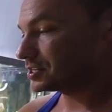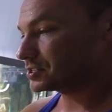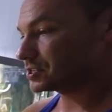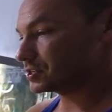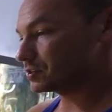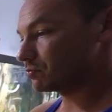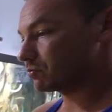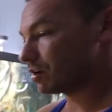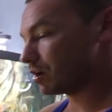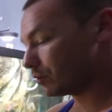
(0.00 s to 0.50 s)
to
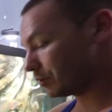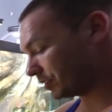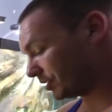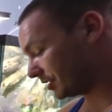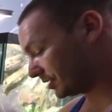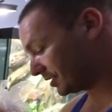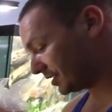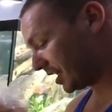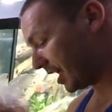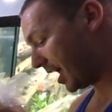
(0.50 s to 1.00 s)
grow in
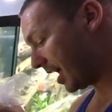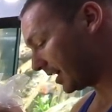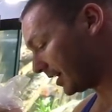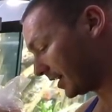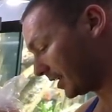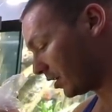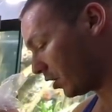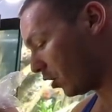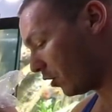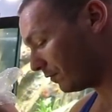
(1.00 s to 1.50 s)
this tank,
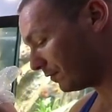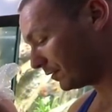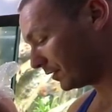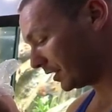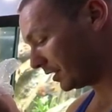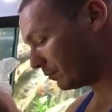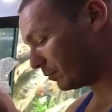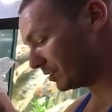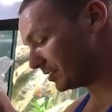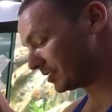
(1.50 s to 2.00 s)
and
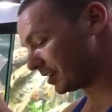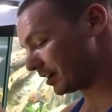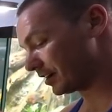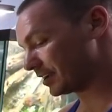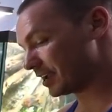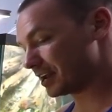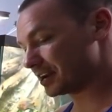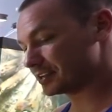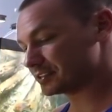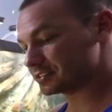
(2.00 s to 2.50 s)
hopefully we start
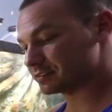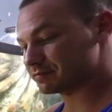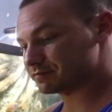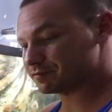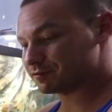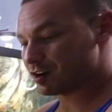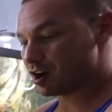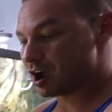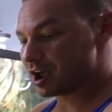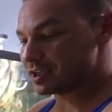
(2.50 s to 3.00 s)
getting some
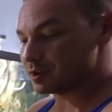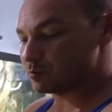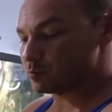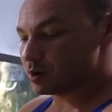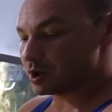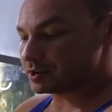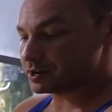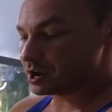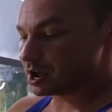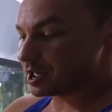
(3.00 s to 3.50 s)
fry and
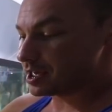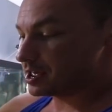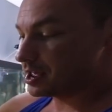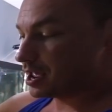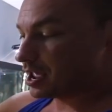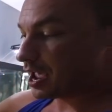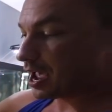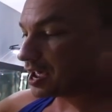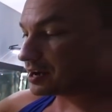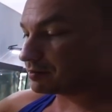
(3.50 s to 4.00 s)
whatnot
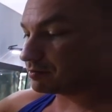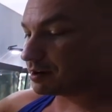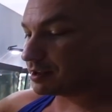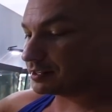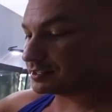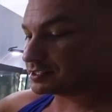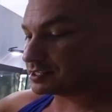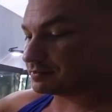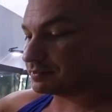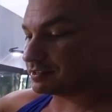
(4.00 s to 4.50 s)
at a
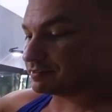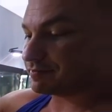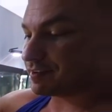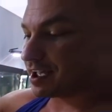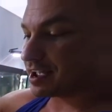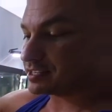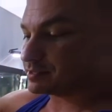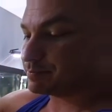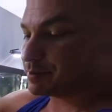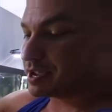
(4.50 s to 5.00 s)
relatively
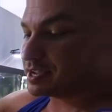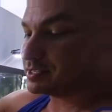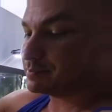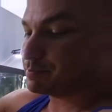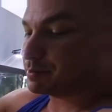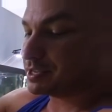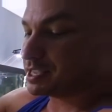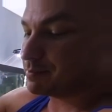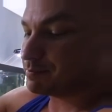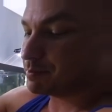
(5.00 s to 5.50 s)
fast pace,
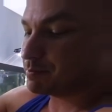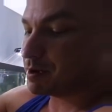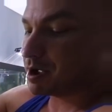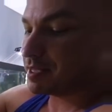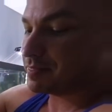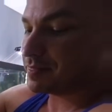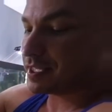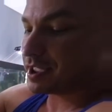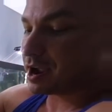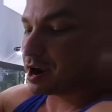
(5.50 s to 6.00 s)
but keep in
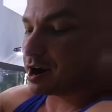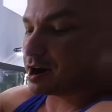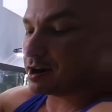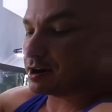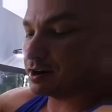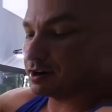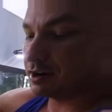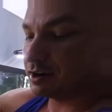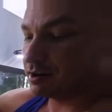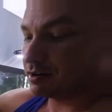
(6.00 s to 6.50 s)
mind they are
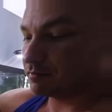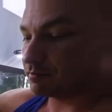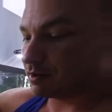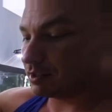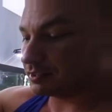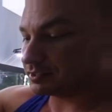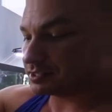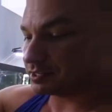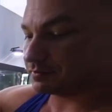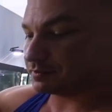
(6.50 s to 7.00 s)

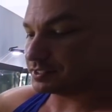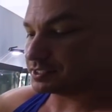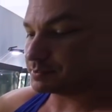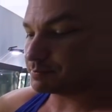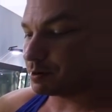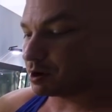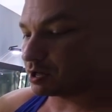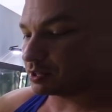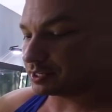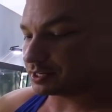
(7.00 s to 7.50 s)
relatively
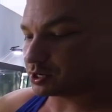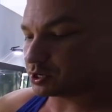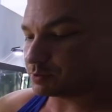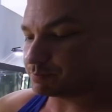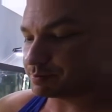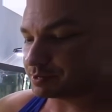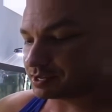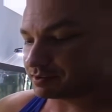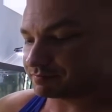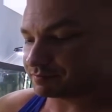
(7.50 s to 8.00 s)
small. It could
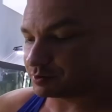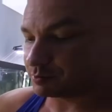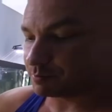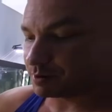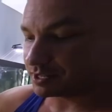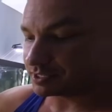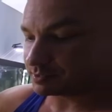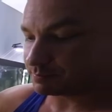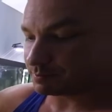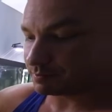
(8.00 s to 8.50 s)
be a few
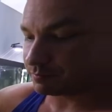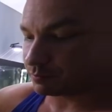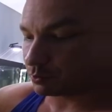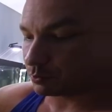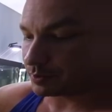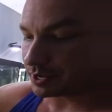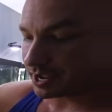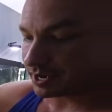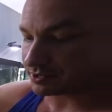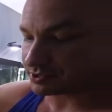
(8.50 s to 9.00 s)
months before
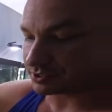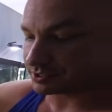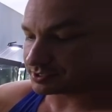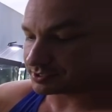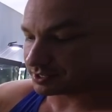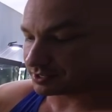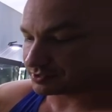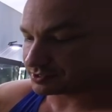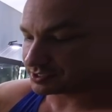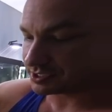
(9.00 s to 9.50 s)
we actually
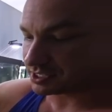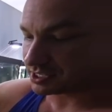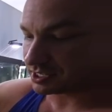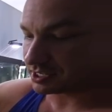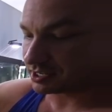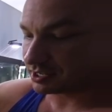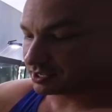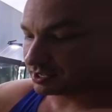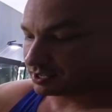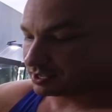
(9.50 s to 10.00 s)
start
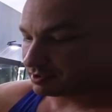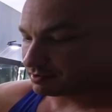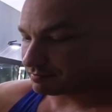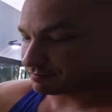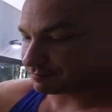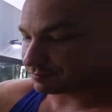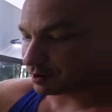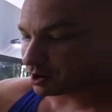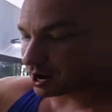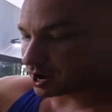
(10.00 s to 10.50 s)
seeing
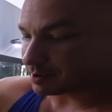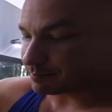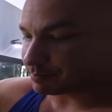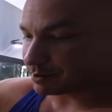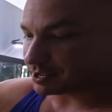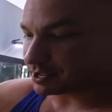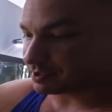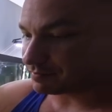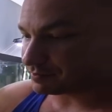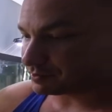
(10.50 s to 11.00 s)
fry,
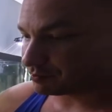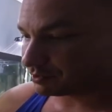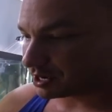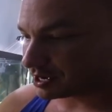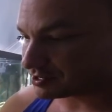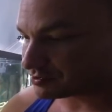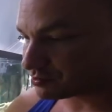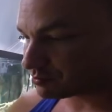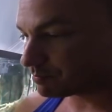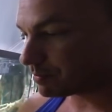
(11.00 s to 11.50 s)
but if you
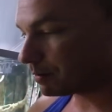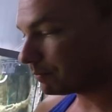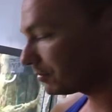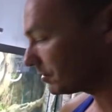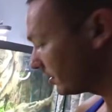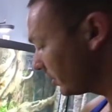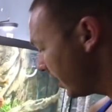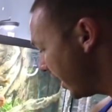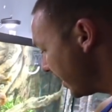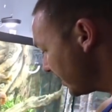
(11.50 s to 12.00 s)
guys remember
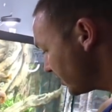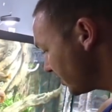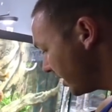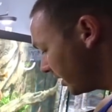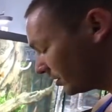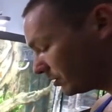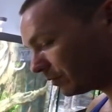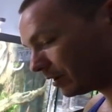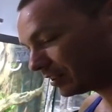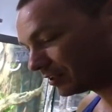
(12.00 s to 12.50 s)
the last
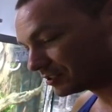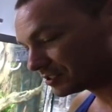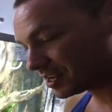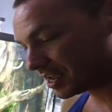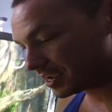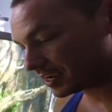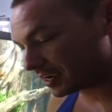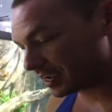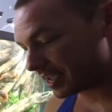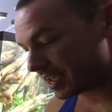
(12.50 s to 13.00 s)
shell dweller
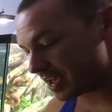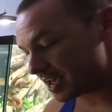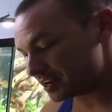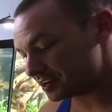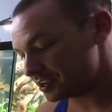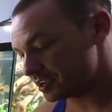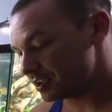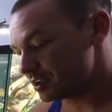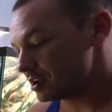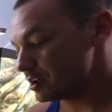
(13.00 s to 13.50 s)
tank I had,